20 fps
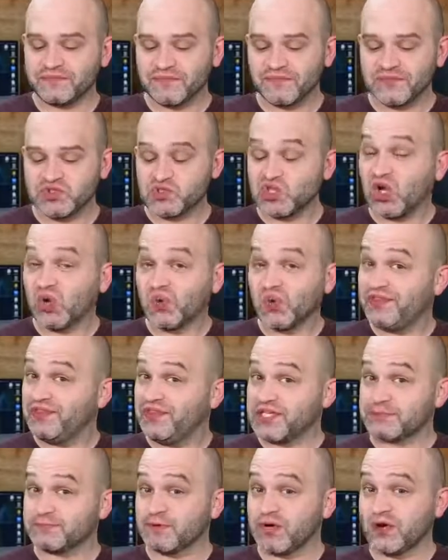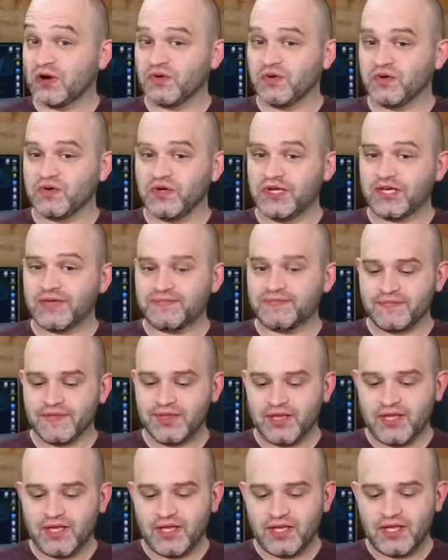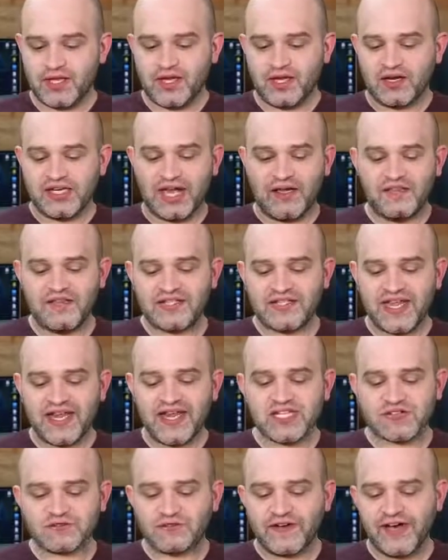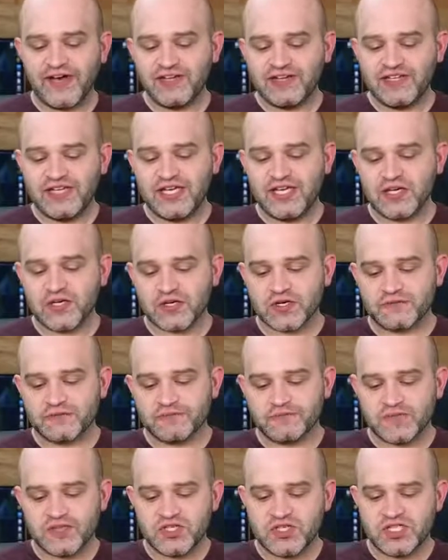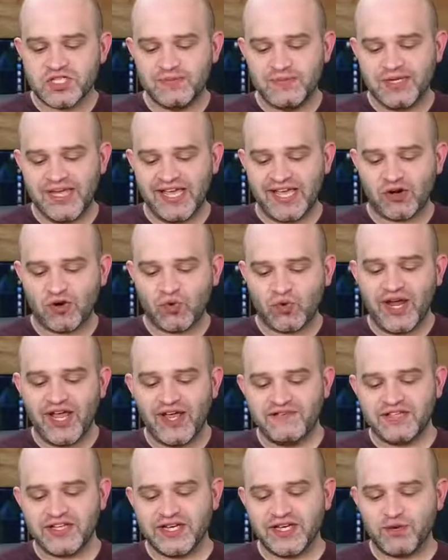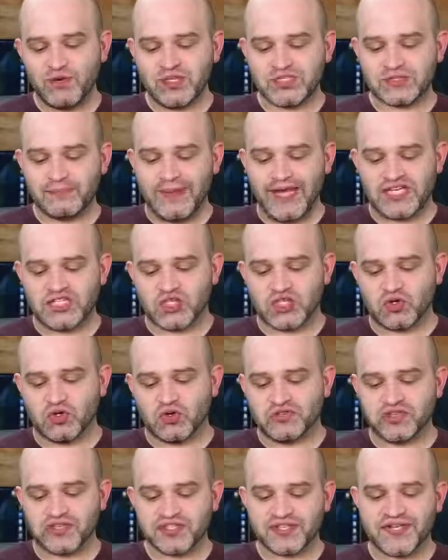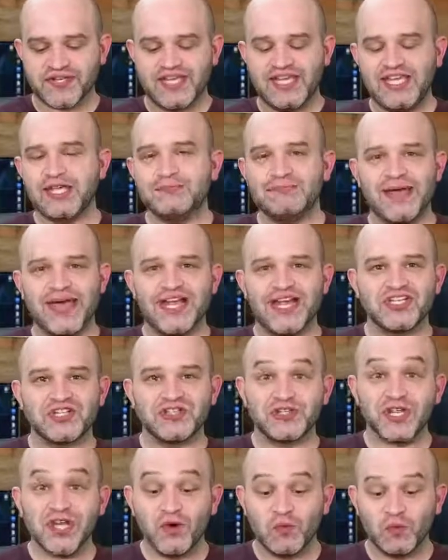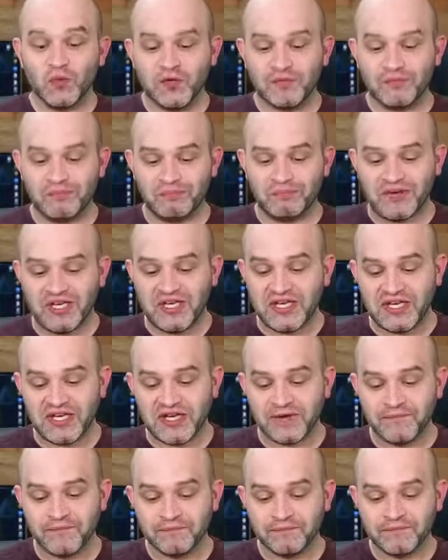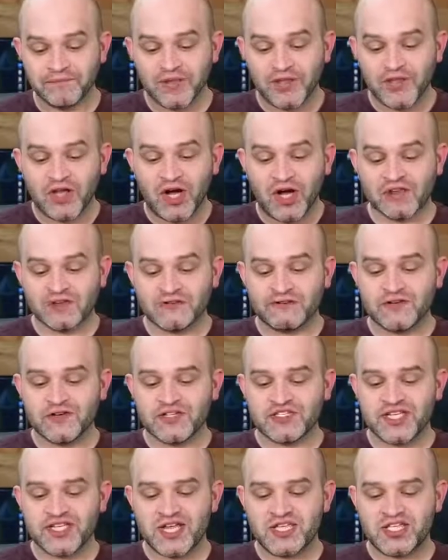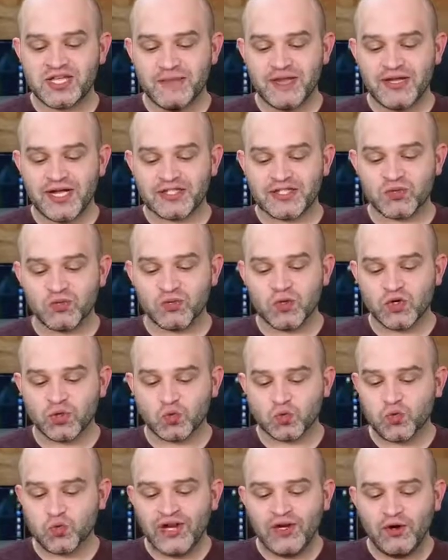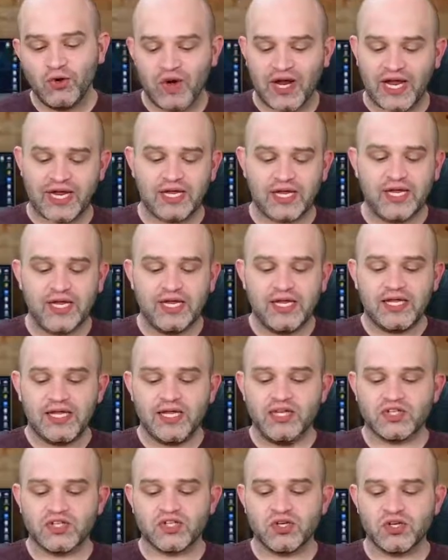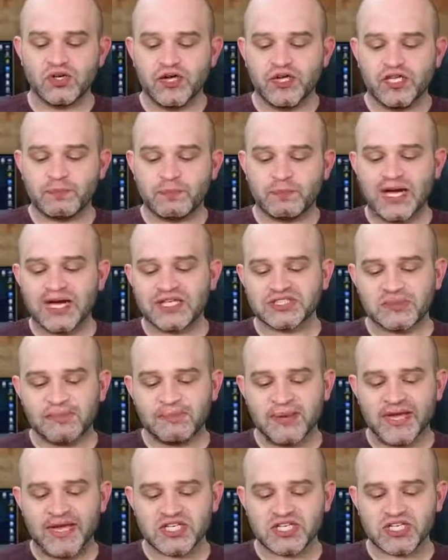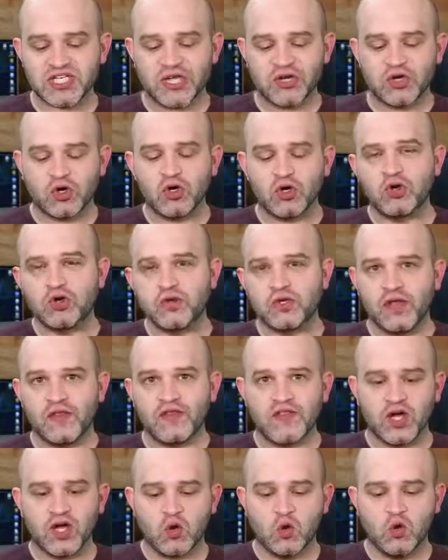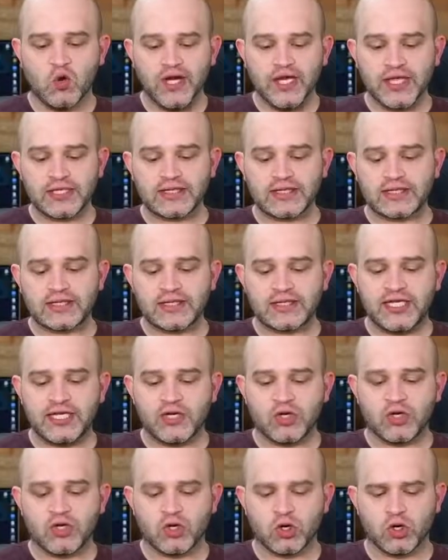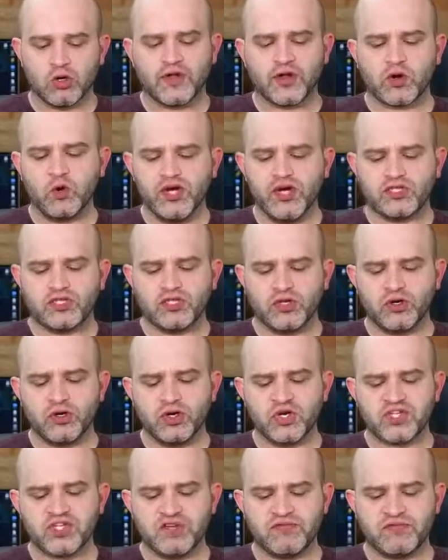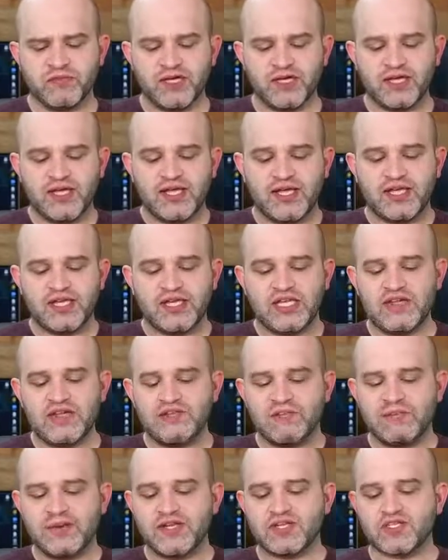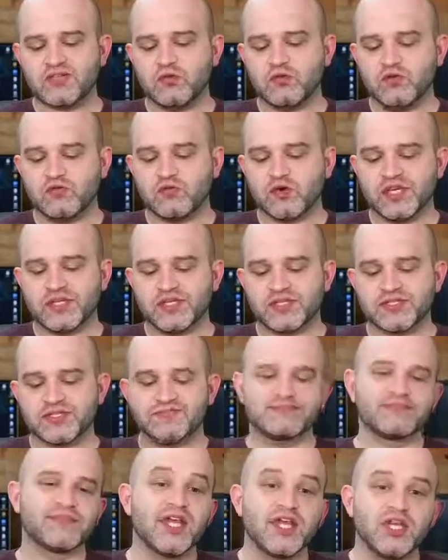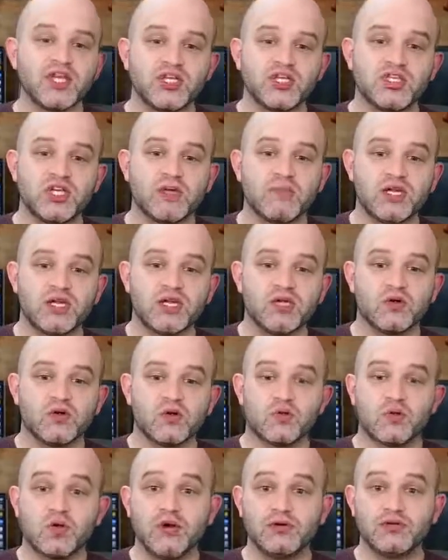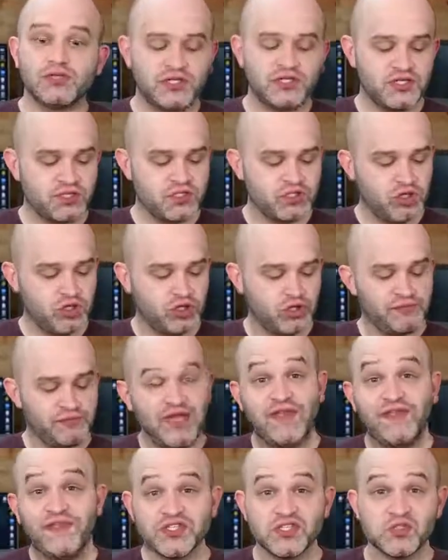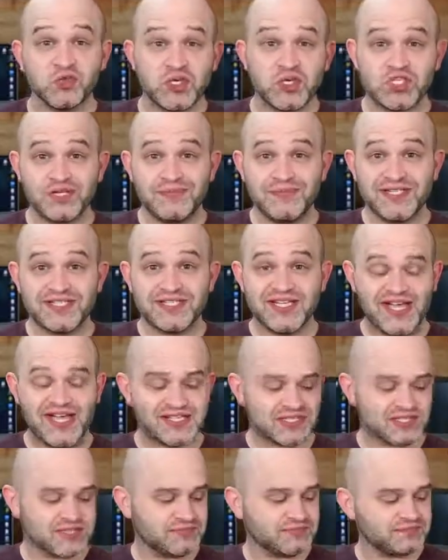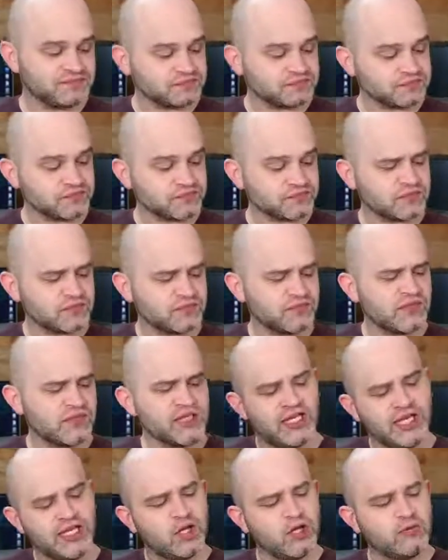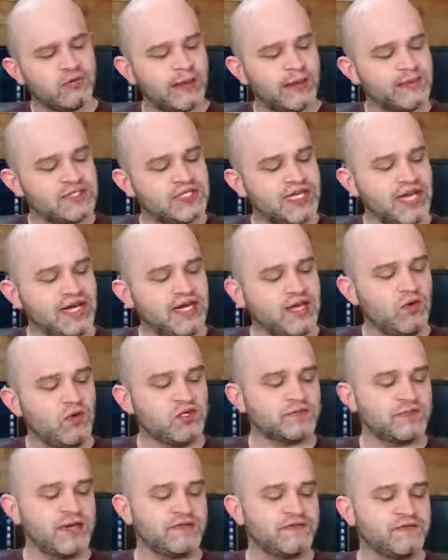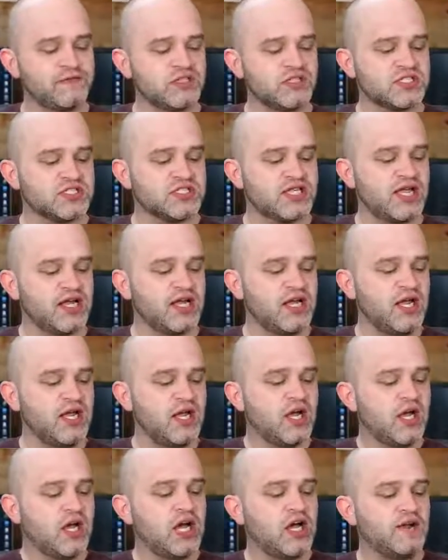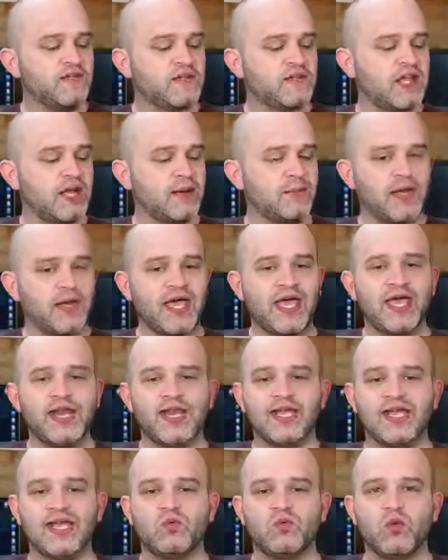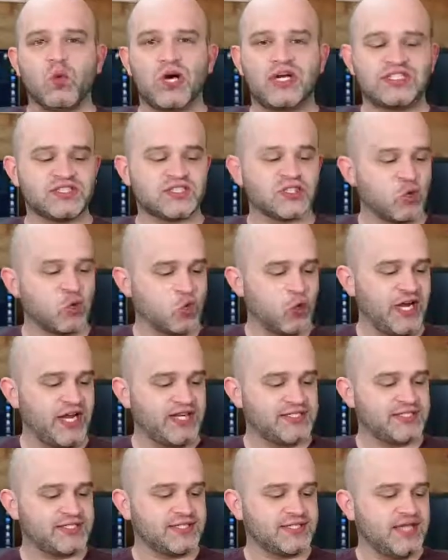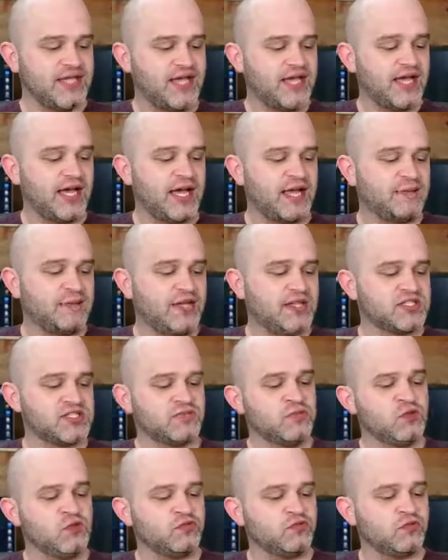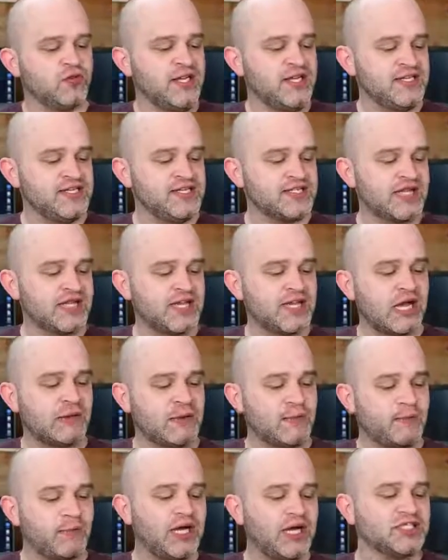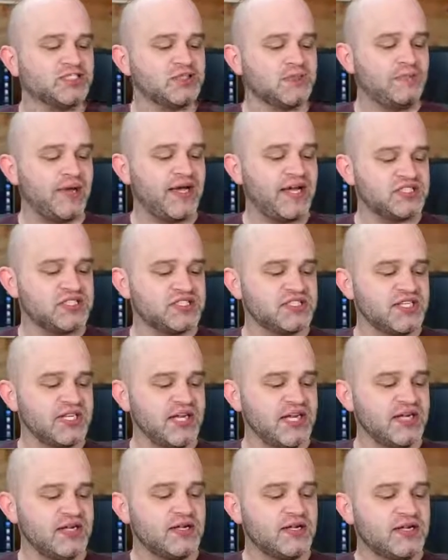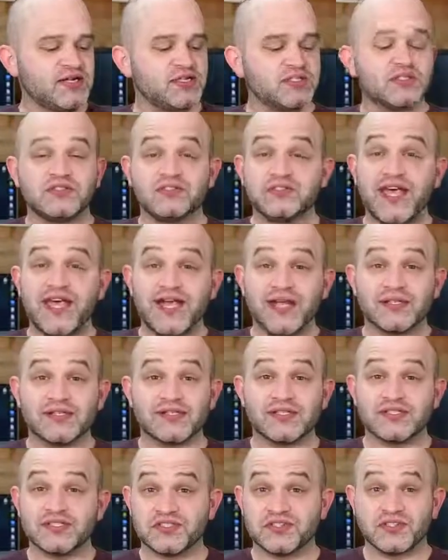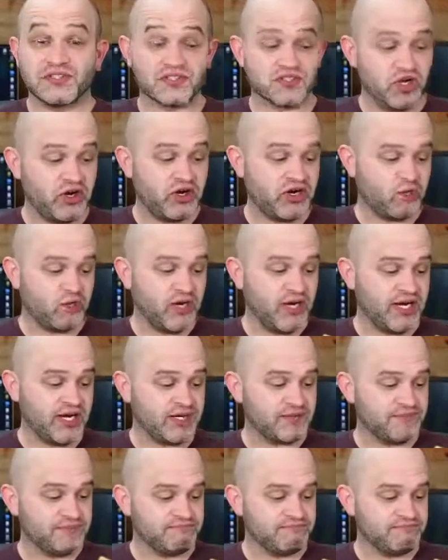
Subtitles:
So I'll read this part real quick. Now the day is finally here. Jimmy had arrived, and it was magical, just like he imagined it would be. On the first day, Jimmy got to work right away. He sewed on his possum patch and earned the Quick Leader or the Quick Learner achievement. He even made some new friends. Jimmy wrote in his journal, and this is what Jimmy says. Hello, Mom and Dad. It was my first day of camp, and it was great. I made some new friends. I got my possum patch today. That is the starting rank.